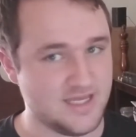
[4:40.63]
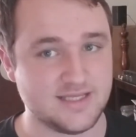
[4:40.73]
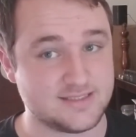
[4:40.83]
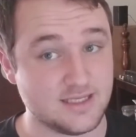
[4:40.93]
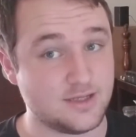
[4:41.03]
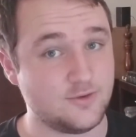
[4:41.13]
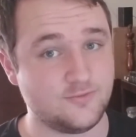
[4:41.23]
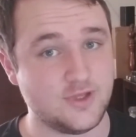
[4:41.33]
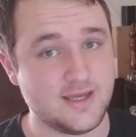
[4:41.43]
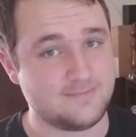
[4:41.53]
It's not
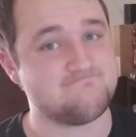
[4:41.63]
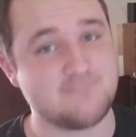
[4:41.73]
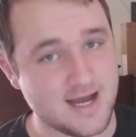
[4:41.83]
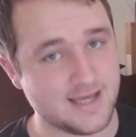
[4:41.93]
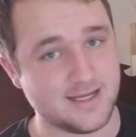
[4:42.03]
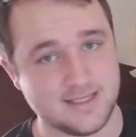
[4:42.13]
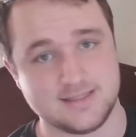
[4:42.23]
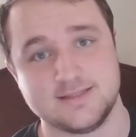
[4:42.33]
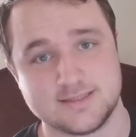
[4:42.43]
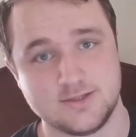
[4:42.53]
over yet. I got to
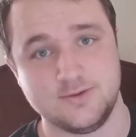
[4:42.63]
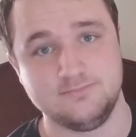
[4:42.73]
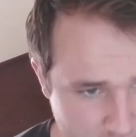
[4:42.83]
get this going.